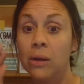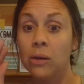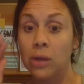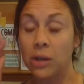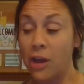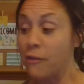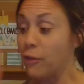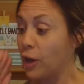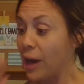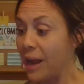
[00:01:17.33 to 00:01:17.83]

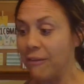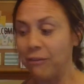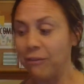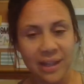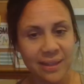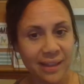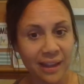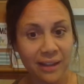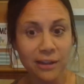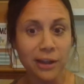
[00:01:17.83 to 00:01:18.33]
cover
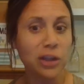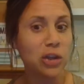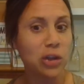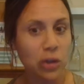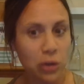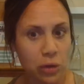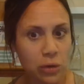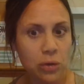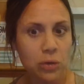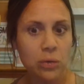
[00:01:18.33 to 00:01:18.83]
everything that
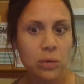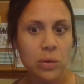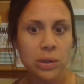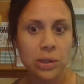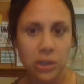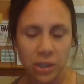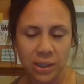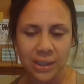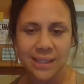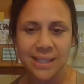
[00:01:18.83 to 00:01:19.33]
you
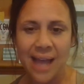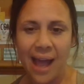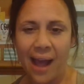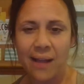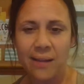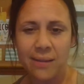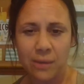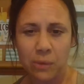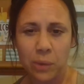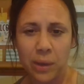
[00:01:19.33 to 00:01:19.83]
looked
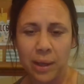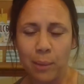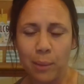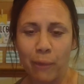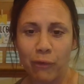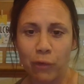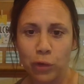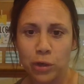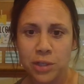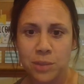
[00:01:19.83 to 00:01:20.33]
at the week
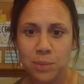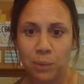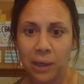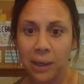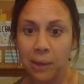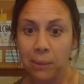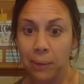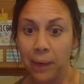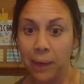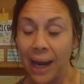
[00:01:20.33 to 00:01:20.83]
before
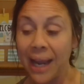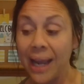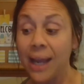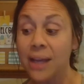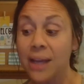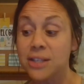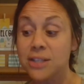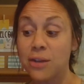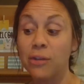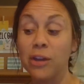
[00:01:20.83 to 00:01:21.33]
spring break
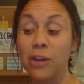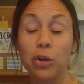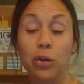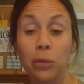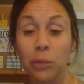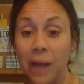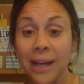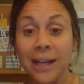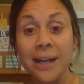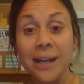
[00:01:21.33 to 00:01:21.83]
so that you're
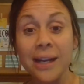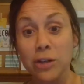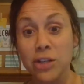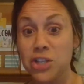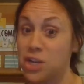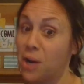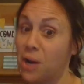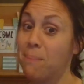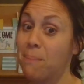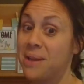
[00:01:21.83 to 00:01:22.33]
ready to
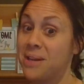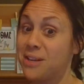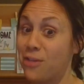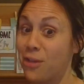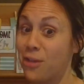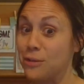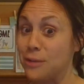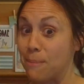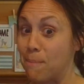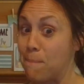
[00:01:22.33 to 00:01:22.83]
jump into
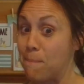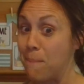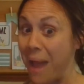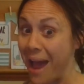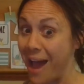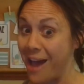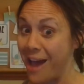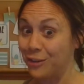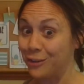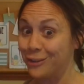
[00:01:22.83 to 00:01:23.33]
those
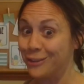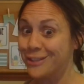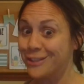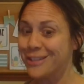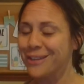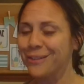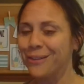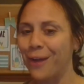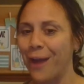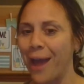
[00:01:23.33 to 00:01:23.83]
battles.
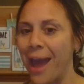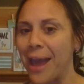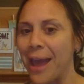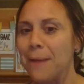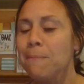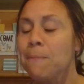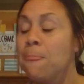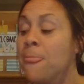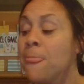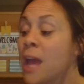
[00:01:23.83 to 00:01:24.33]

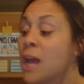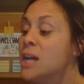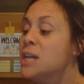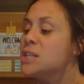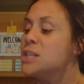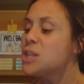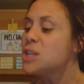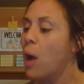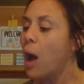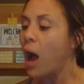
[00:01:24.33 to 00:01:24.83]
Okay.
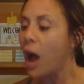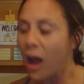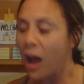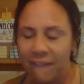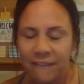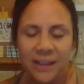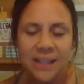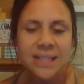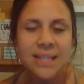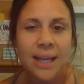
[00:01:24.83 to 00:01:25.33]
So
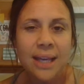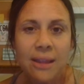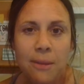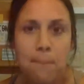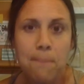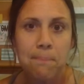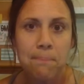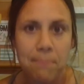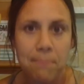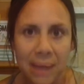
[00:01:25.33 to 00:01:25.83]
obviously
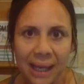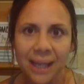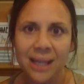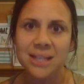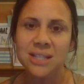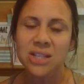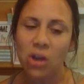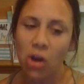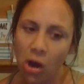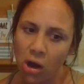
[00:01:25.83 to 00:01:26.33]
the
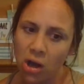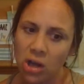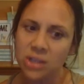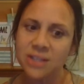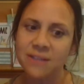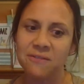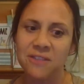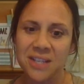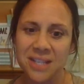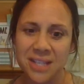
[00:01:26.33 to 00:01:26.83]
biggest cause
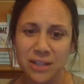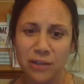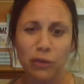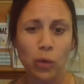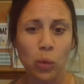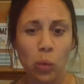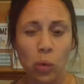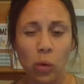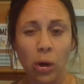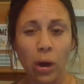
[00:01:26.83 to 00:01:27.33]
of the
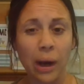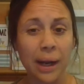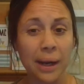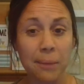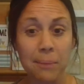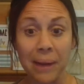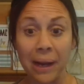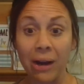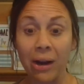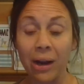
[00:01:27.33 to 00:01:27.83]
Civil War in
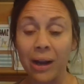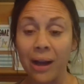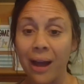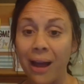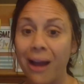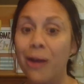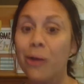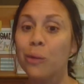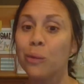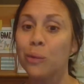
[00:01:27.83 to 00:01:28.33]

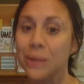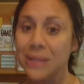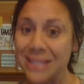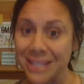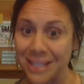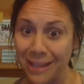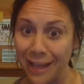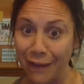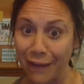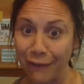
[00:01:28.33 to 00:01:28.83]
America was
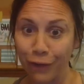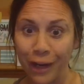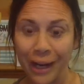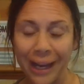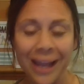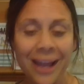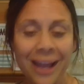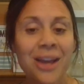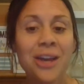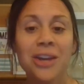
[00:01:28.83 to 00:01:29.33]

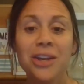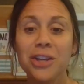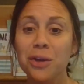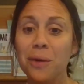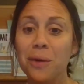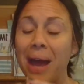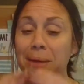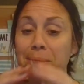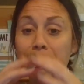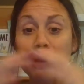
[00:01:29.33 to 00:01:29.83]
slavery. You
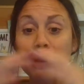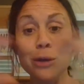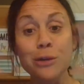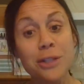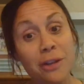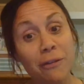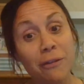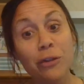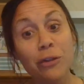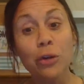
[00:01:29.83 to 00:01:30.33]
had
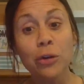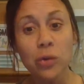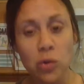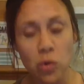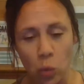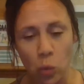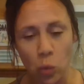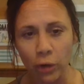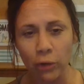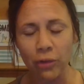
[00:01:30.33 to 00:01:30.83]
most of your
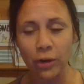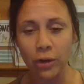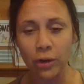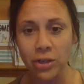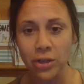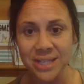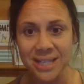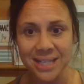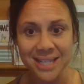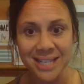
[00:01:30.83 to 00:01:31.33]

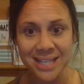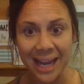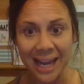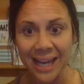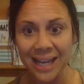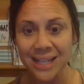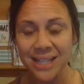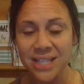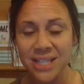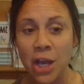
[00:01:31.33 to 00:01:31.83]
northern
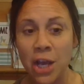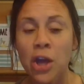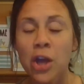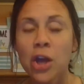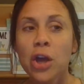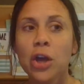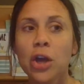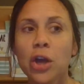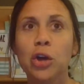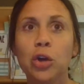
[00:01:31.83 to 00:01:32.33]
states
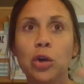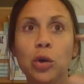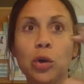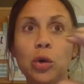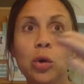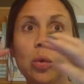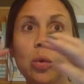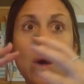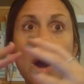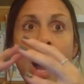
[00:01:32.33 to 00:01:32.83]

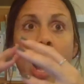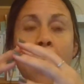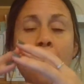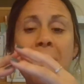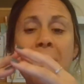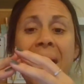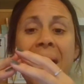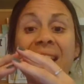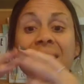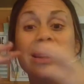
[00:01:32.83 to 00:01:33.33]
who
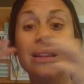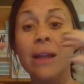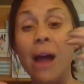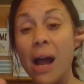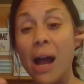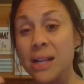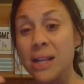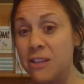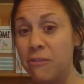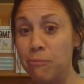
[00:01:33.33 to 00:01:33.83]
had
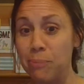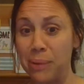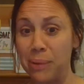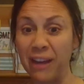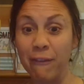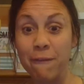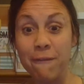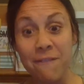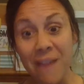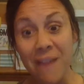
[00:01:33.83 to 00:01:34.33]
lots of
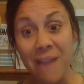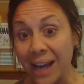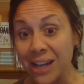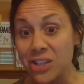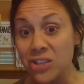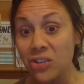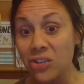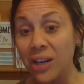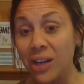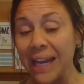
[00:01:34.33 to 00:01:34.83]
big
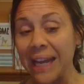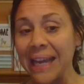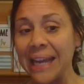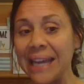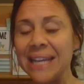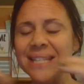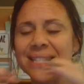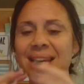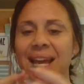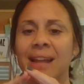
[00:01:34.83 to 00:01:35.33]

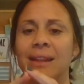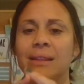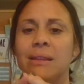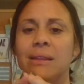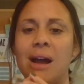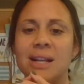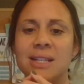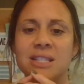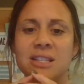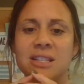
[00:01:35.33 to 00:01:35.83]
factories and
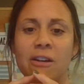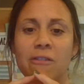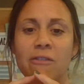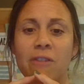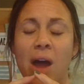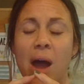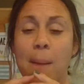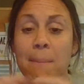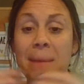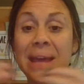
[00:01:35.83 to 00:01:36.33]
lots of
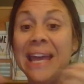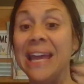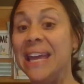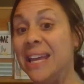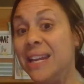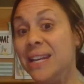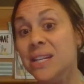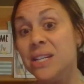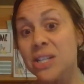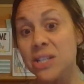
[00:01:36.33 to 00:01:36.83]

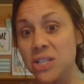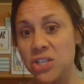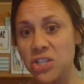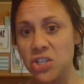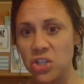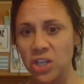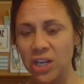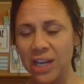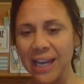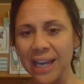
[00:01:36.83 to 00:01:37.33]

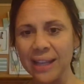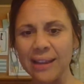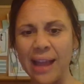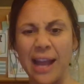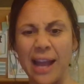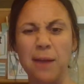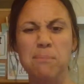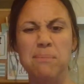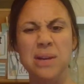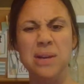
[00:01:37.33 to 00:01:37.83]
industry,
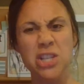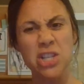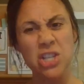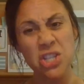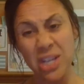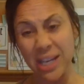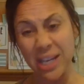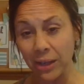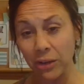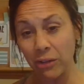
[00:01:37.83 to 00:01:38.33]
like
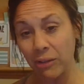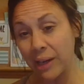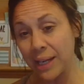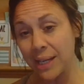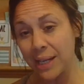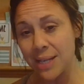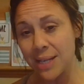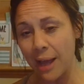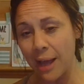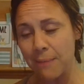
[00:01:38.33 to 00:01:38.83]
machinery
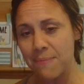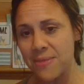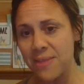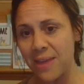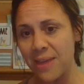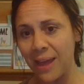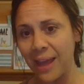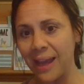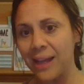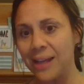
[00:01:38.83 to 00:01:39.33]
type
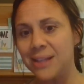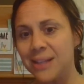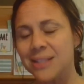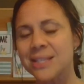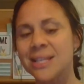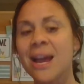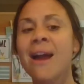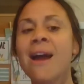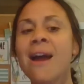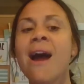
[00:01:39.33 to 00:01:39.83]

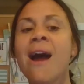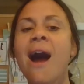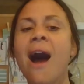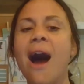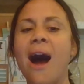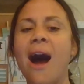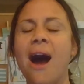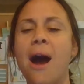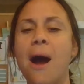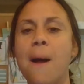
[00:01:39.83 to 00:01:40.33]
things.
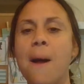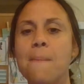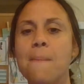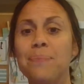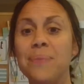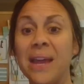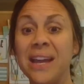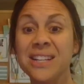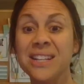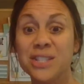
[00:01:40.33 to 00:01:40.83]

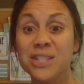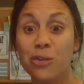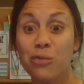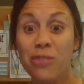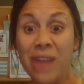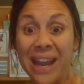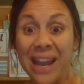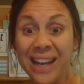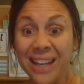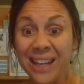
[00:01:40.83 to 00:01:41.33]
And so
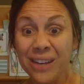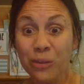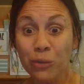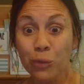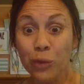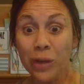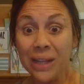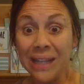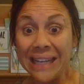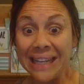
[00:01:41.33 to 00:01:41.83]
they didn't
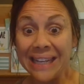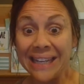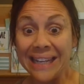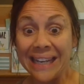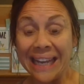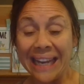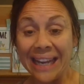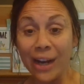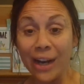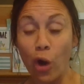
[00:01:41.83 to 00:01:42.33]
really
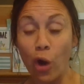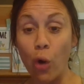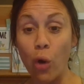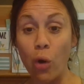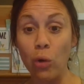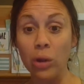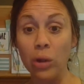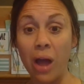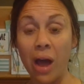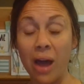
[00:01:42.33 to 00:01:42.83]
need a
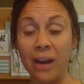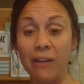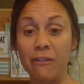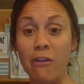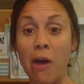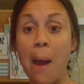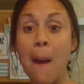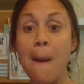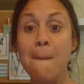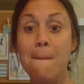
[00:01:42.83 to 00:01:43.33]
whole lot of
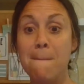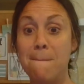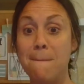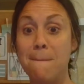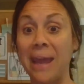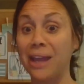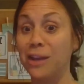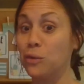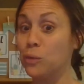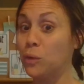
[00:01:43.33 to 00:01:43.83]

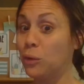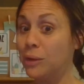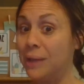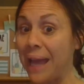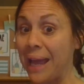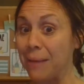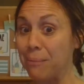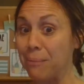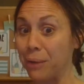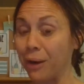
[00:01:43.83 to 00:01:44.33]
manual
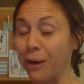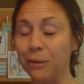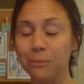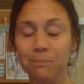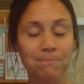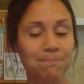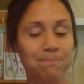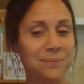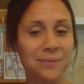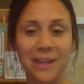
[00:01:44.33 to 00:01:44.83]
labor.
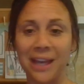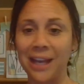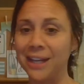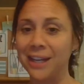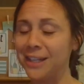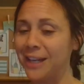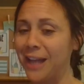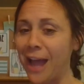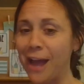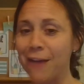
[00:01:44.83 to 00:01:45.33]
They
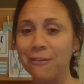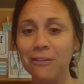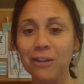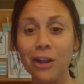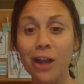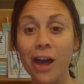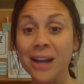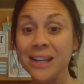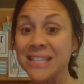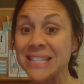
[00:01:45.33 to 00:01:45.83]
didn't have a
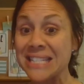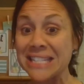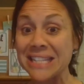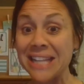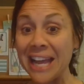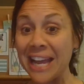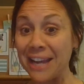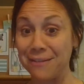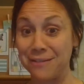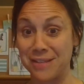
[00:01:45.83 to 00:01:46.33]
lot of
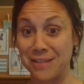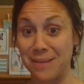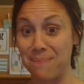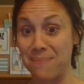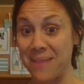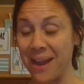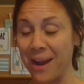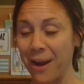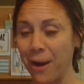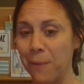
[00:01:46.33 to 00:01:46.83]
slaves up
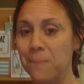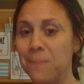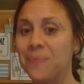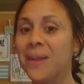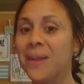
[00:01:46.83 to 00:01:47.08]
there.